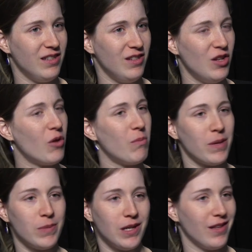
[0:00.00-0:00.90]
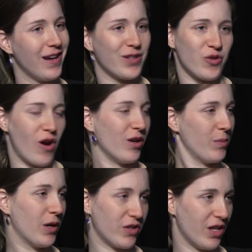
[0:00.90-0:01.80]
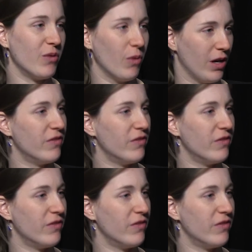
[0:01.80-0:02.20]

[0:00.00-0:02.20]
you know, maybe like a stronger person would